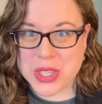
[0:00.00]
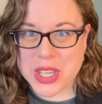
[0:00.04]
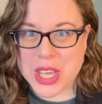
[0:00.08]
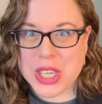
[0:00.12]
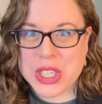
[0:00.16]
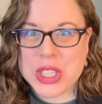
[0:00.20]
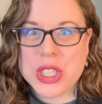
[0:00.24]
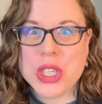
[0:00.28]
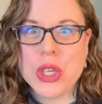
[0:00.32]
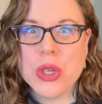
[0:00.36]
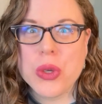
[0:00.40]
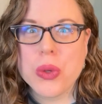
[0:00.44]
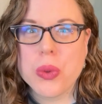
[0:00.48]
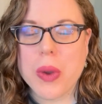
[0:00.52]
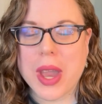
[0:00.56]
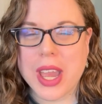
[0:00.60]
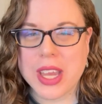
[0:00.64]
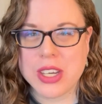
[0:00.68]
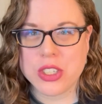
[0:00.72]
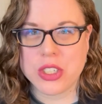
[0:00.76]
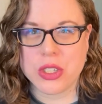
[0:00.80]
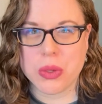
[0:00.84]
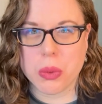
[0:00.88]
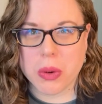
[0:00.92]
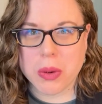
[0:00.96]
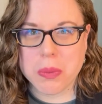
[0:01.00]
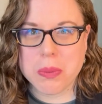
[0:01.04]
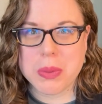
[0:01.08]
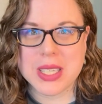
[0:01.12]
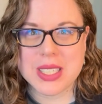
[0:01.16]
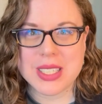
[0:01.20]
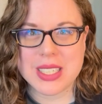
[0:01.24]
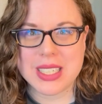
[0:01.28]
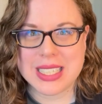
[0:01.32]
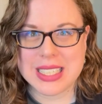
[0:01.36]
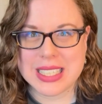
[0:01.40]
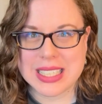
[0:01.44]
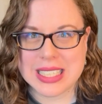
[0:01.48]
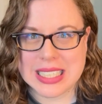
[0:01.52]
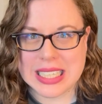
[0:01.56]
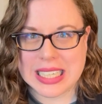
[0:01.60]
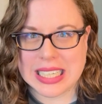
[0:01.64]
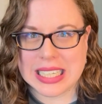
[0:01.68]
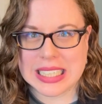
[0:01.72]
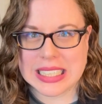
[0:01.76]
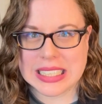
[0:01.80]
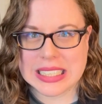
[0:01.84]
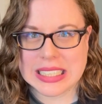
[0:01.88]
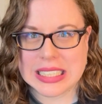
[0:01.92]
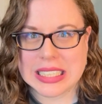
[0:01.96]
that you and your business
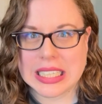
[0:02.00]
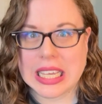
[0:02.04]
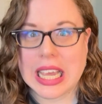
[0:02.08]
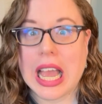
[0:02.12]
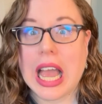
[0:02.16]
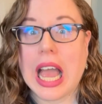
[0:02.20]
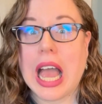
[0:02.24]
needs.